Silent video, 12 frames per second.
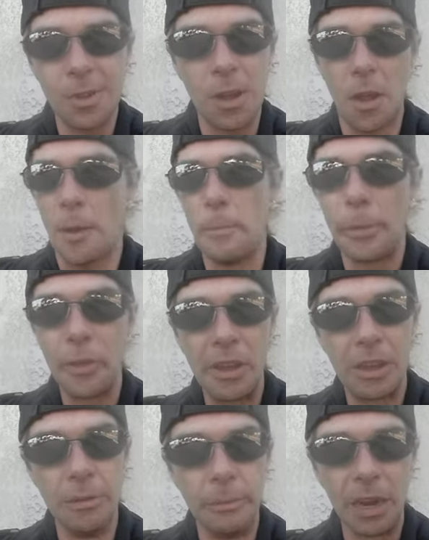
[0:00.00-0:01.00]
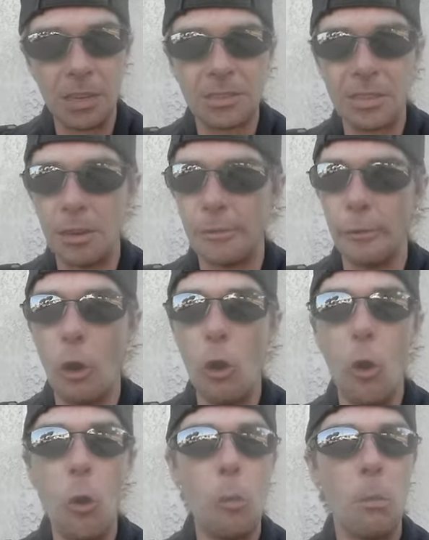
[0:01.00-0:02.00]
I'm thinking to myself,
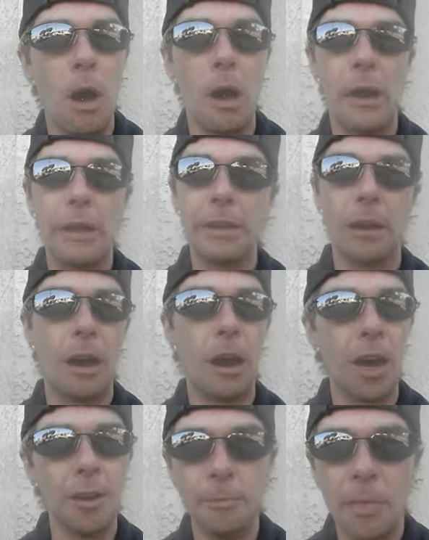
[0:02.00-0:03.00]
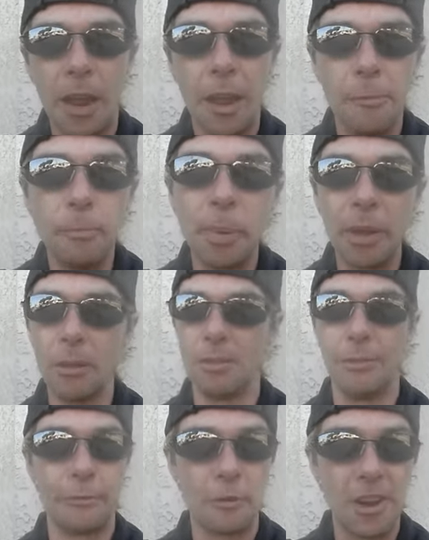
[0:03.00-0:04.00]
oh my God, man, Bill
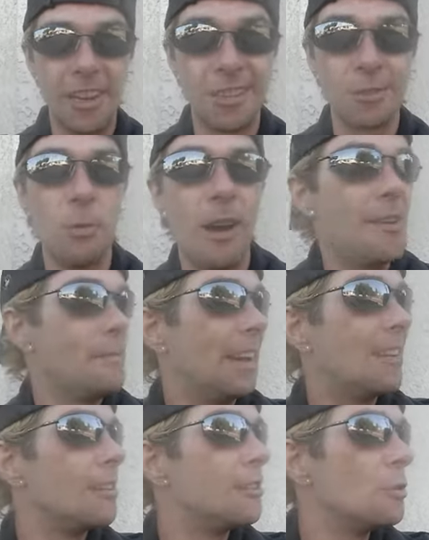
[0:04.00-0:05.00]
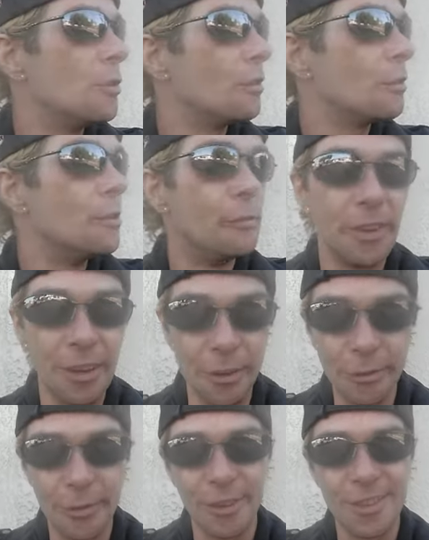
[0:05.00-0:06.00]
Leverty just wanted me to do a
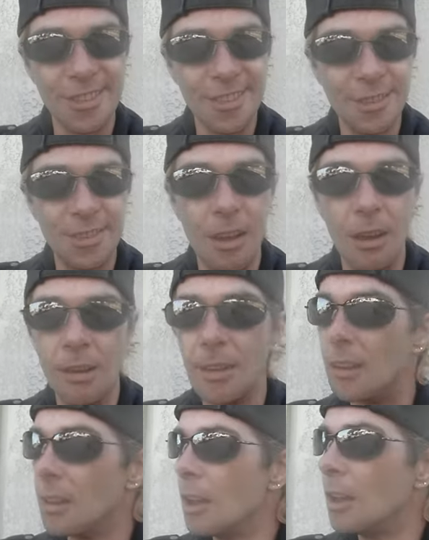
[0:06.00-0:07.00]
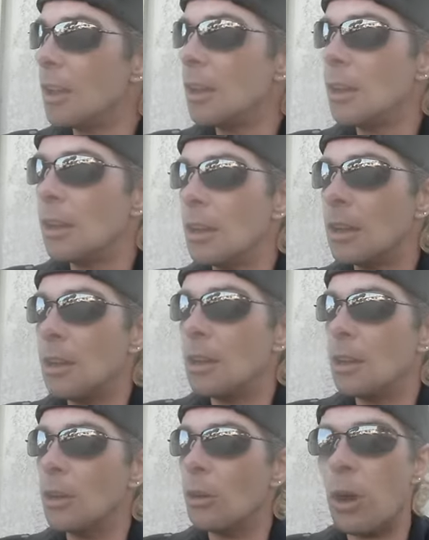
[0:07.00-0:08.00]
review for his new song. And
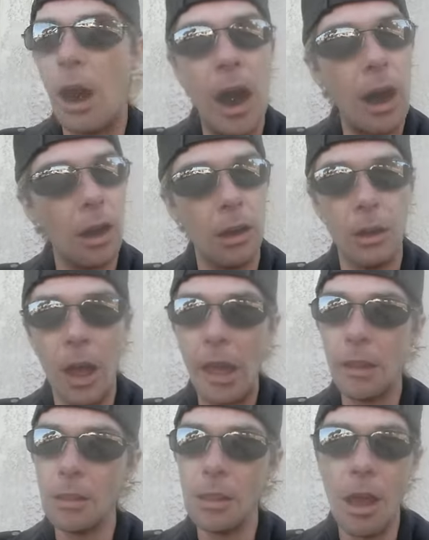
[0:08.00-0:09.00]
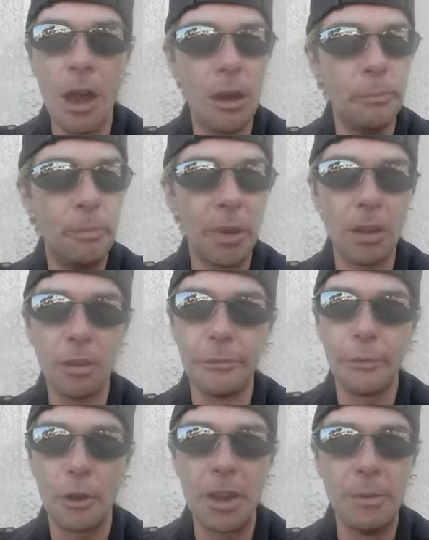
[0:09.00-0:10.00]
wow, I love Bill
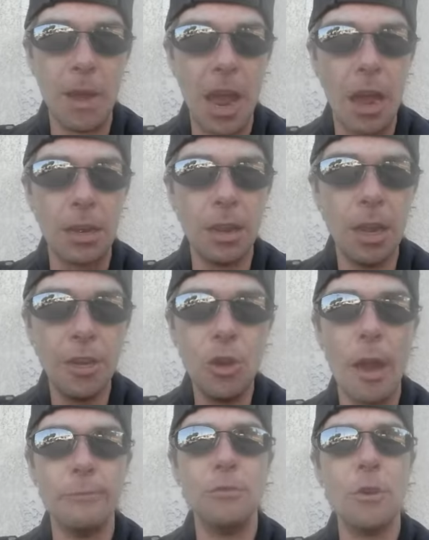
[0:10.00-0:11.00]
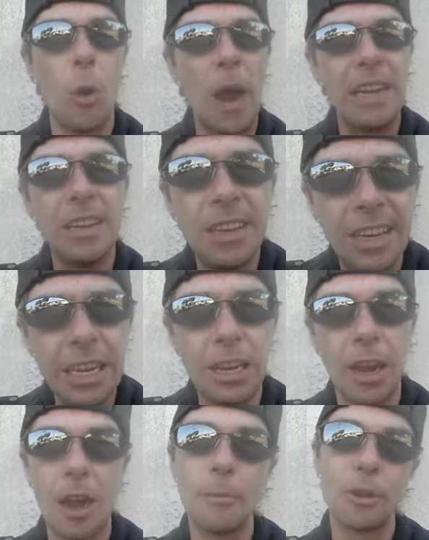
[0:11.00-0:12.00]
Leverty, man. You have no
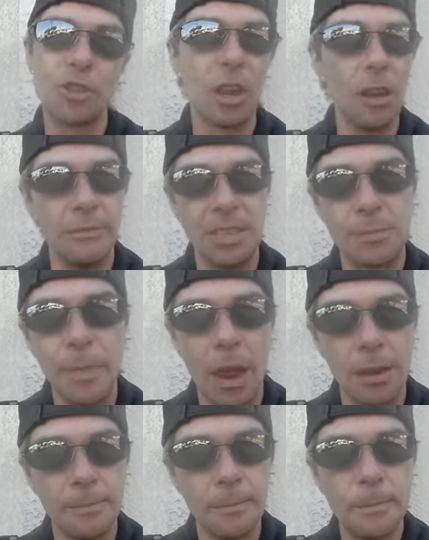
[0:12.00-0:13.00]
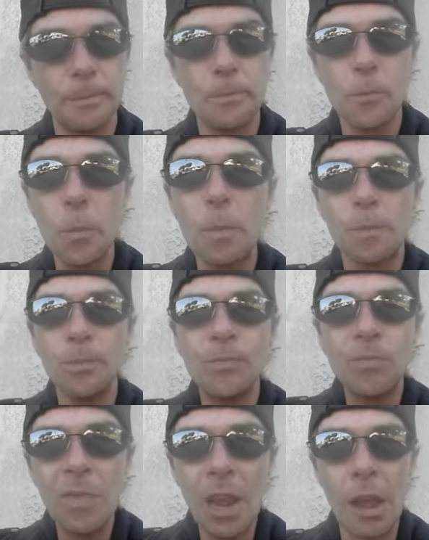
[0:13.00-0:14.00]
idea how much I love this man.
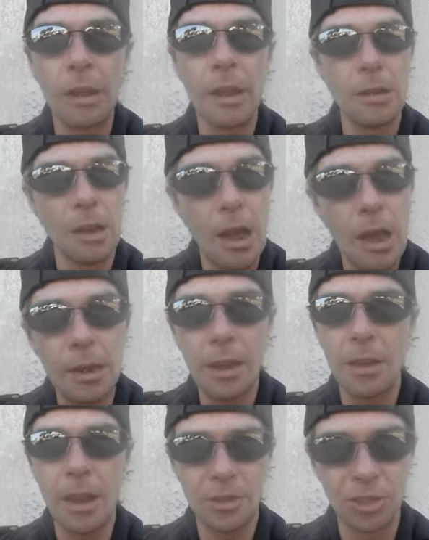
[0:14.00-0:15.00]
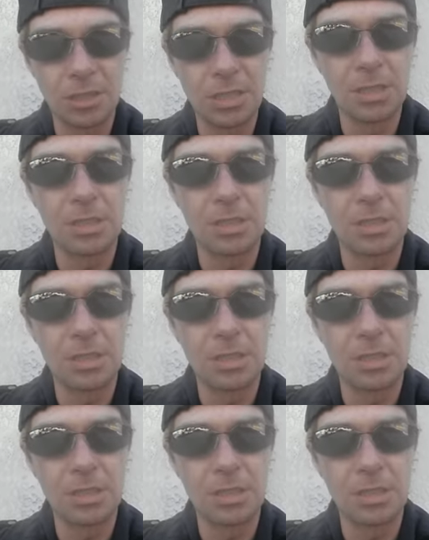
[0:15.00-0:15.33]
I got a lot of connections